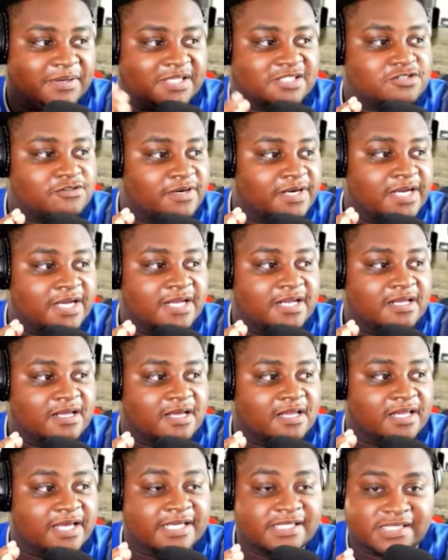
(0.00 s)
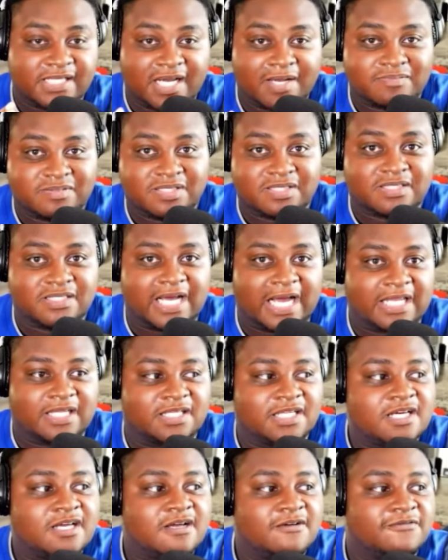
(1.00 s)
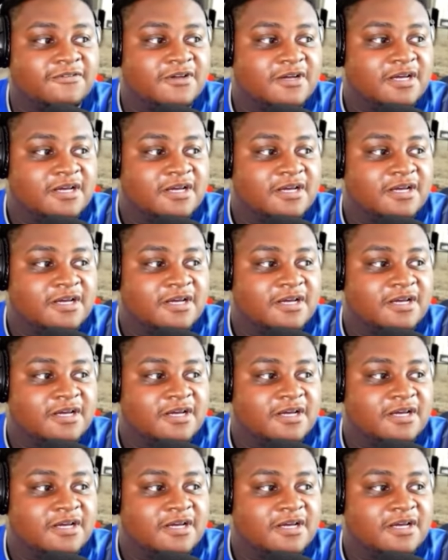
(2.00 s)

big trade, Klay Thompson. I love